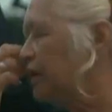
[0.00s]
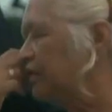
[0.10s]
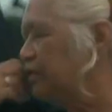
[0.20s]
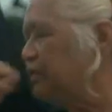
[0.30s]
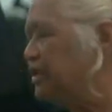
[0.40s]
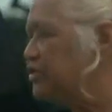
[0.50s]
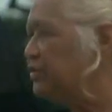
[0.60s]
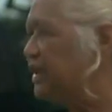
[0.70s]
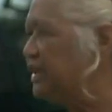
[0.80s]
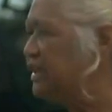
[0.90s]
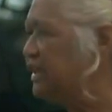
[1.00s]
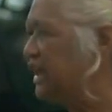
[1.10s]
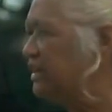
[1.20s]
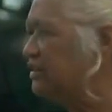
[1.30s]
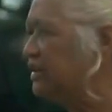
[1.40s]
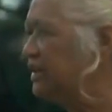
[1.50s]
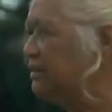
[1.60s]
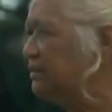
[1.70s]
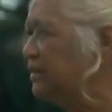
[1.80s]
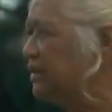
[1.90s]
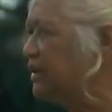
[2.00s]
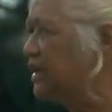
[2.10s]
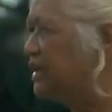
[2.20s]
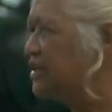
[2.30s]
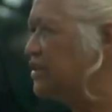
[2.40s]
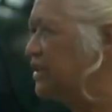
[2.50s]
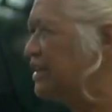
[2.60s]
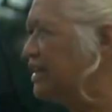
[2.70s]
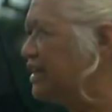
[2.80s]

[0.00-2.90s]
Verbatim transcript: sent to the hospital in critical condition Saturday